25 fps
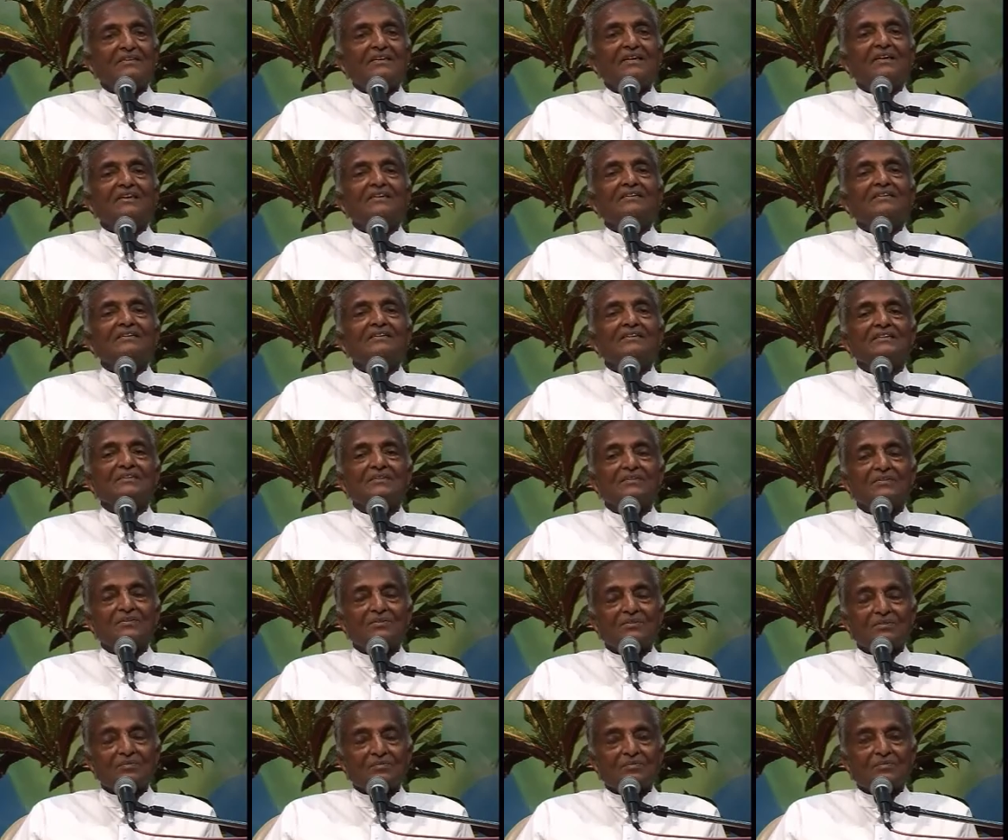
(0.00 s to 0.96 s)
And
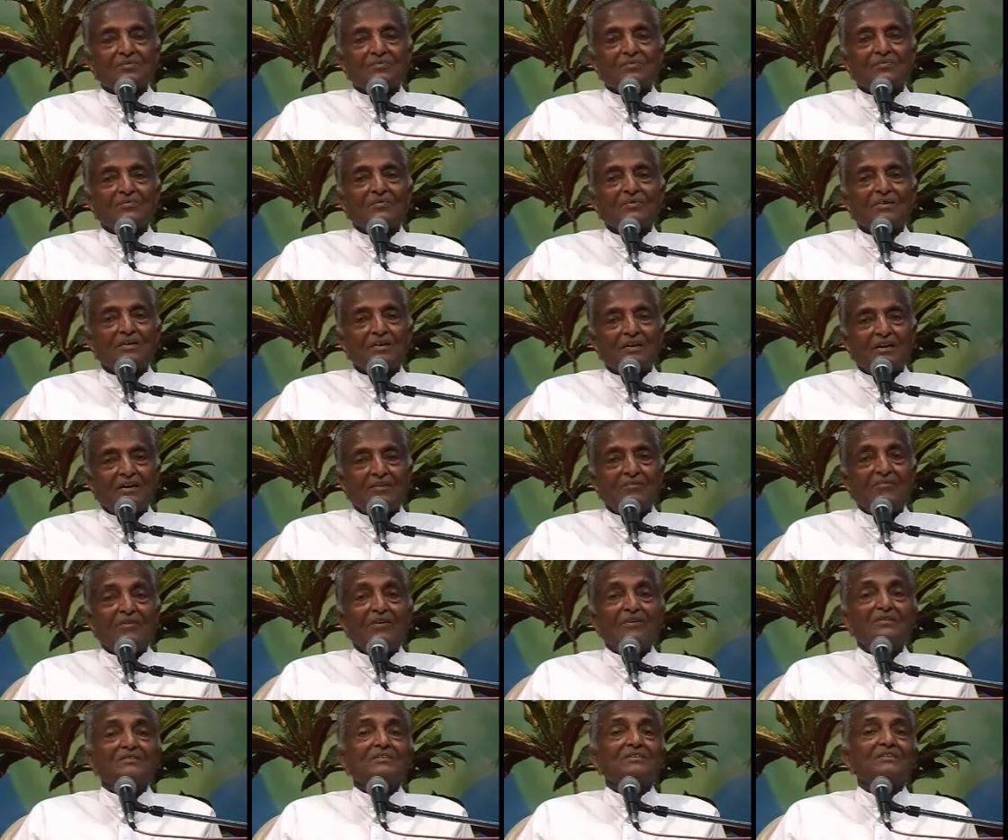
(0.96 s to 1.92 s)
the,
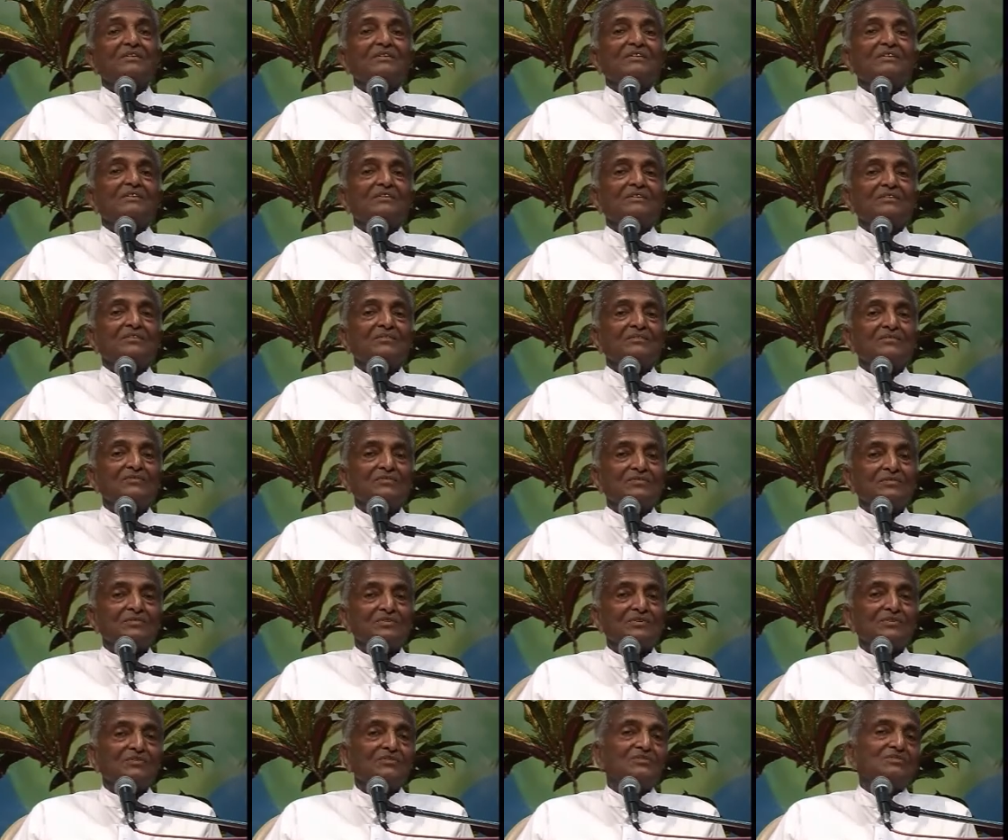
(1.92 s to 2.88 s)
fortunately those
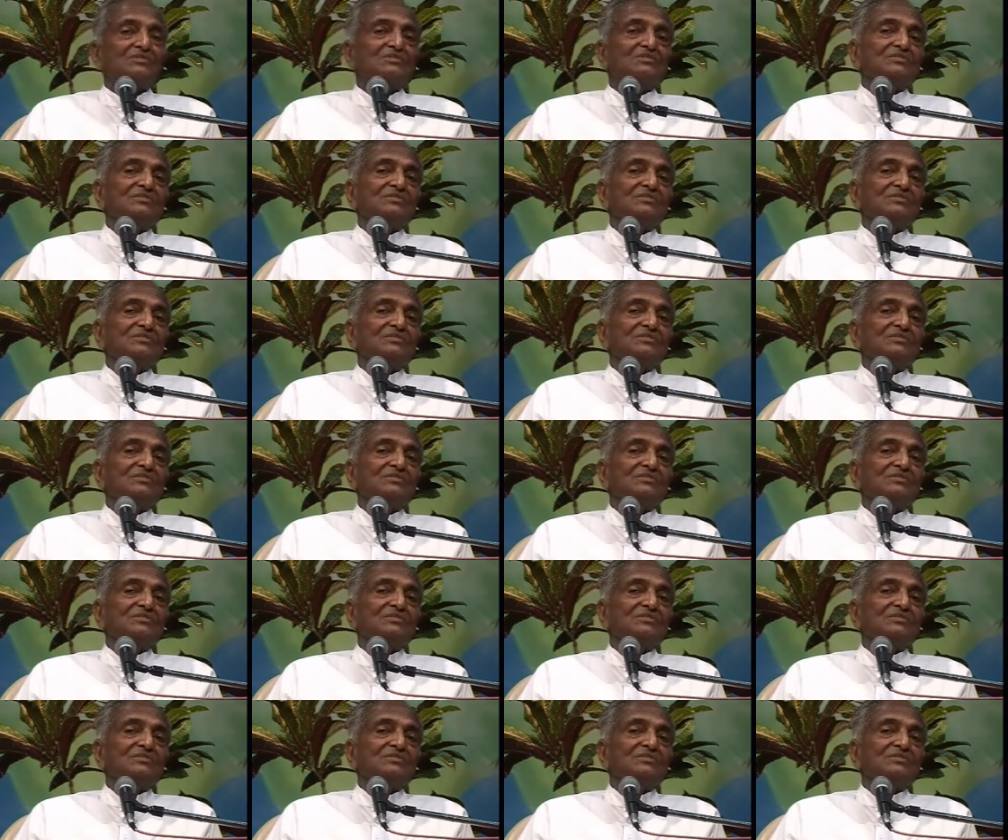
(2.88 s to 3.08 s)
courts,